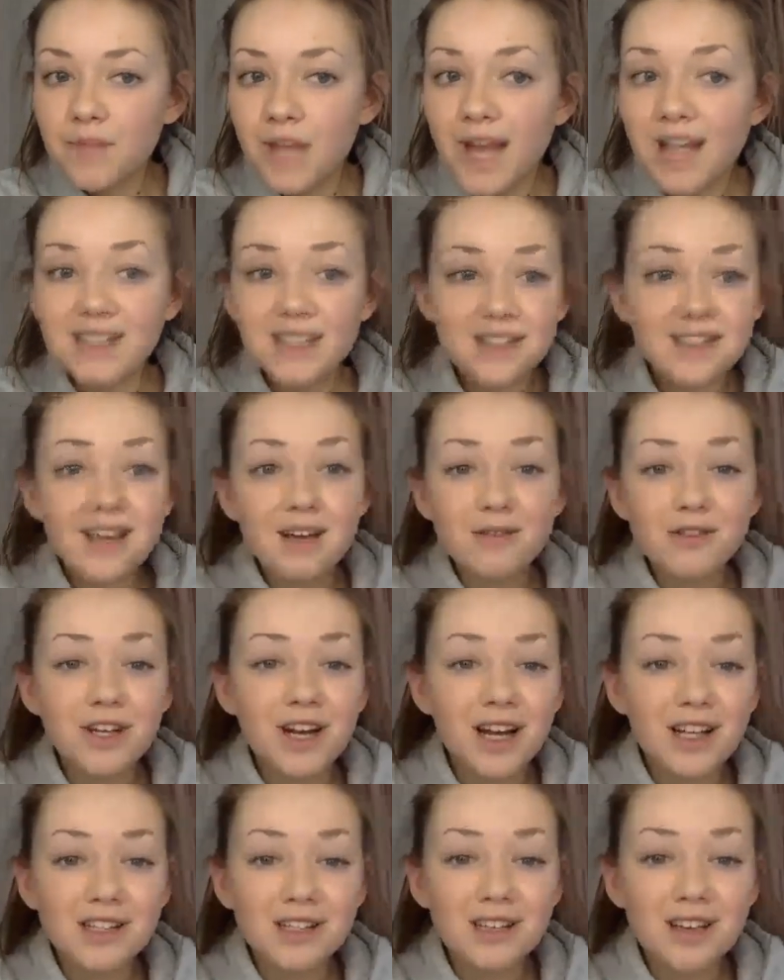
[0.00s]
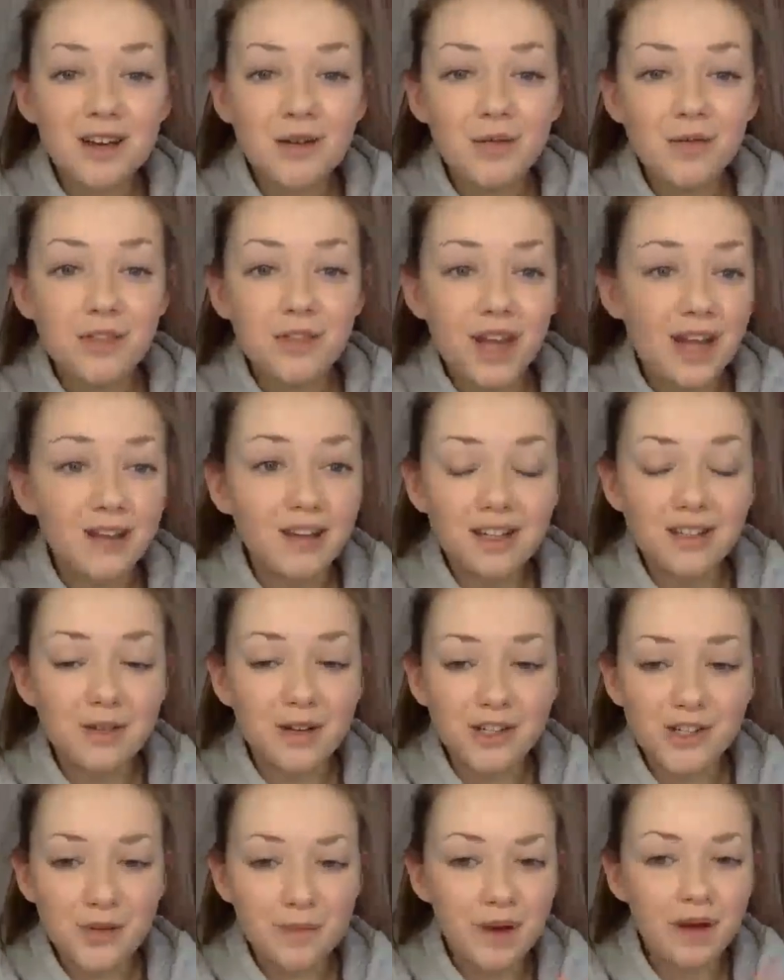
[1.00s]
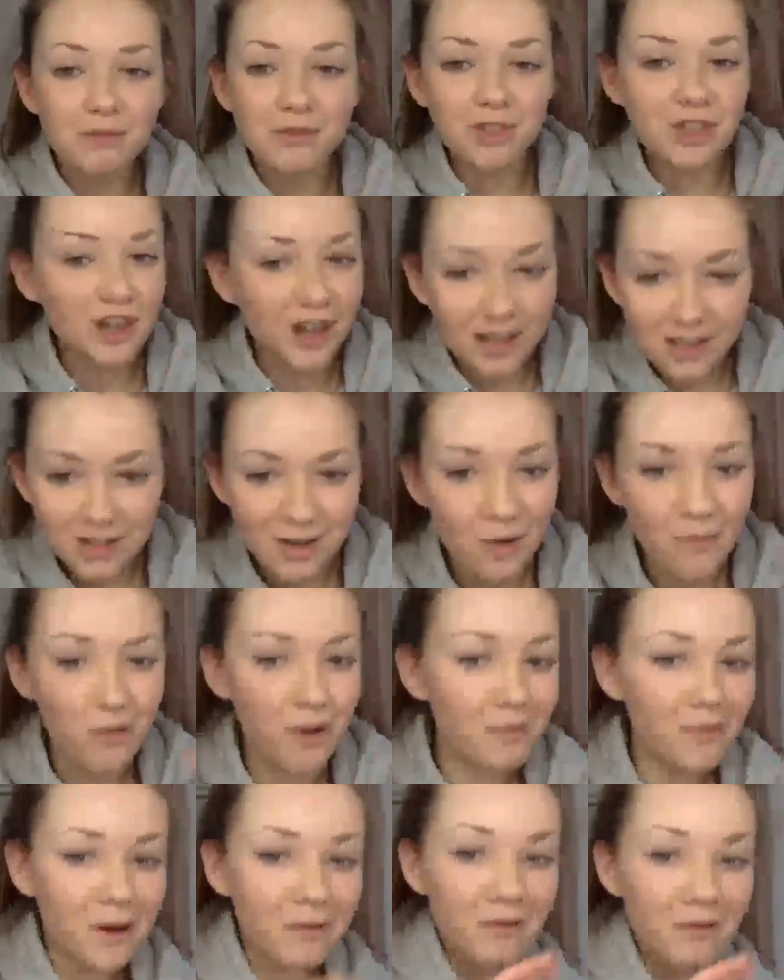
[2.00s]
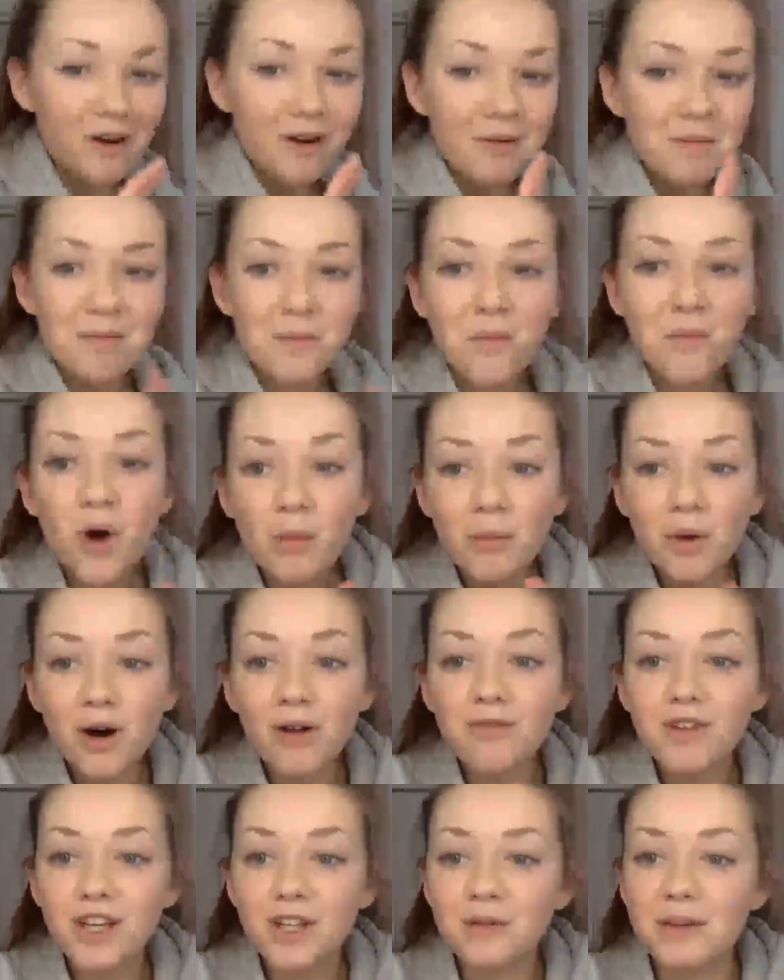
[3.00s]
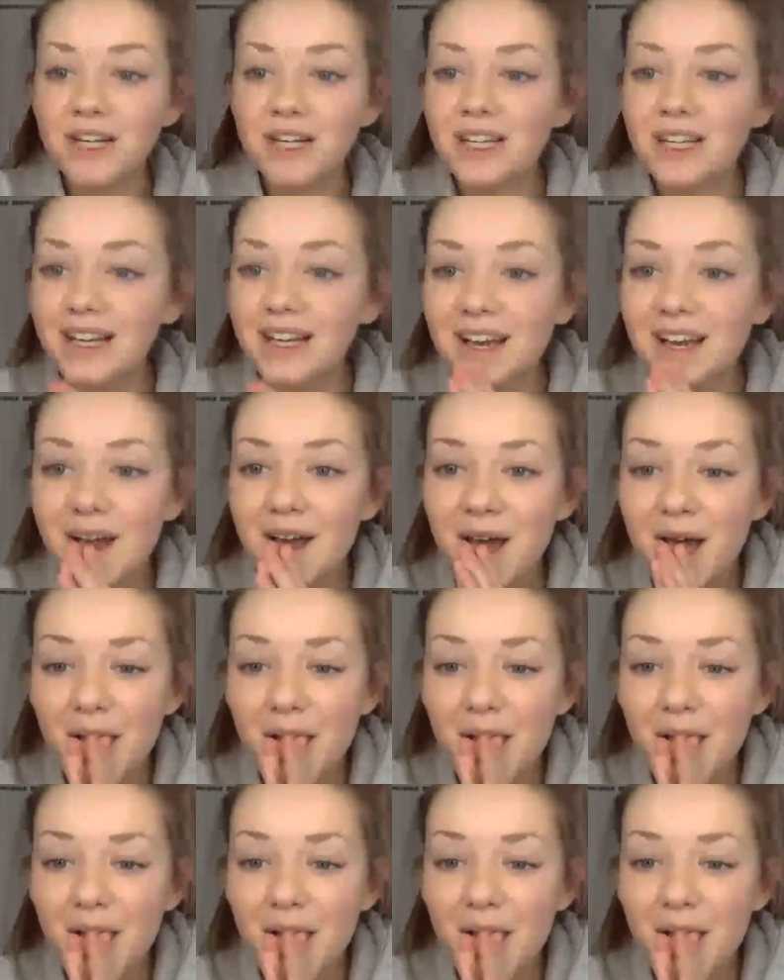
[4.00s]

I did say I was going to answer that last question, but I'm just going to answer one more really quickly.